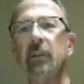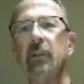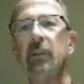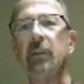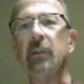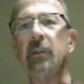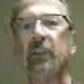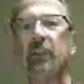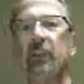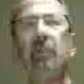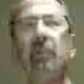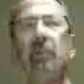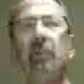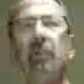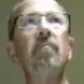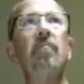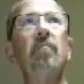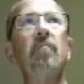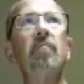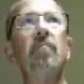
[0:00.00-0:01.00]
No, it
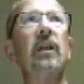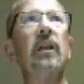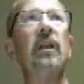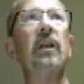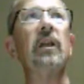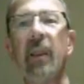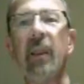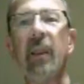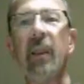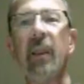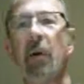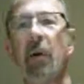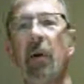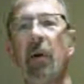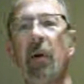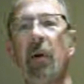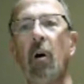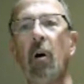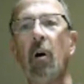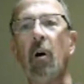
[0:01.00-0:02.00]
doesn't, because
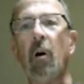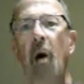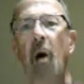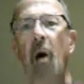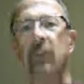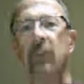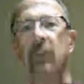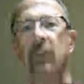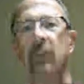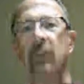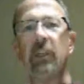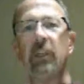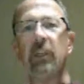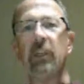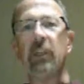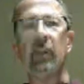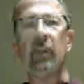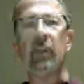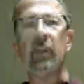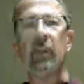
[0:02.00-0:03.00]
that one will always
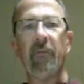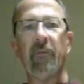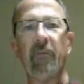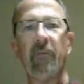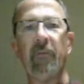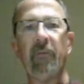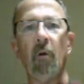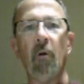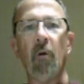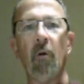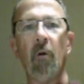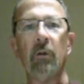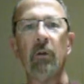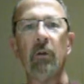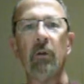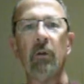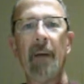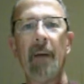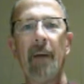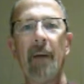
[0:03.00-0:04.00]
change. If I
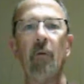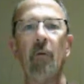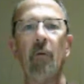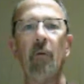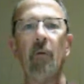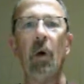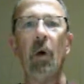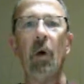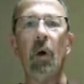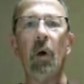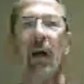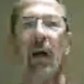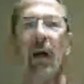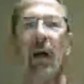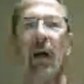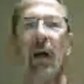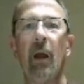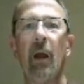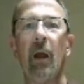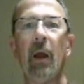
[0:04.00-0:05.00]
go and copy it one
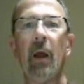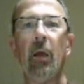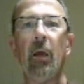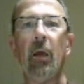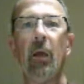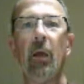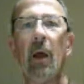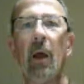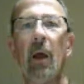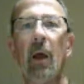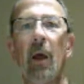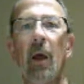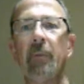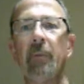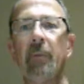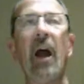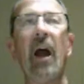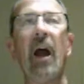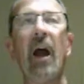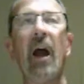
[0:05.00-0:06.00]
down, I really want
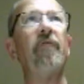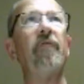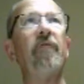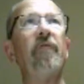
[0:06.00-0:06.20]
it to be